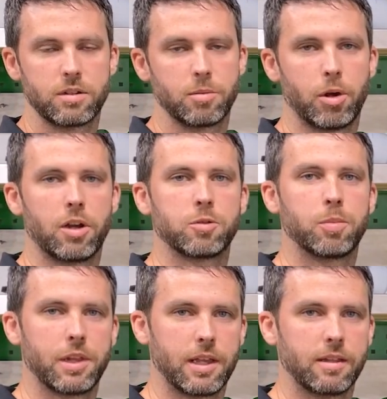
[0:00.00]
the Bosch
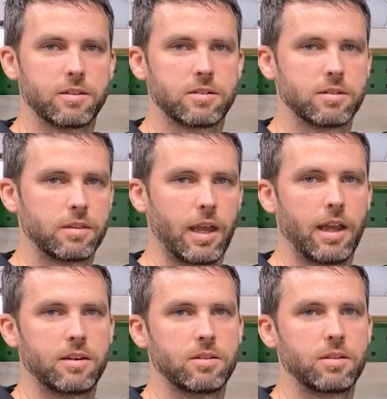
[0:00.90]
plants
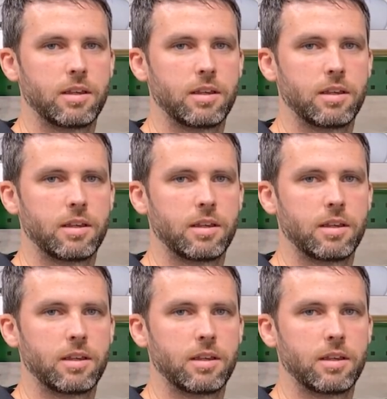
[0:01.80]
that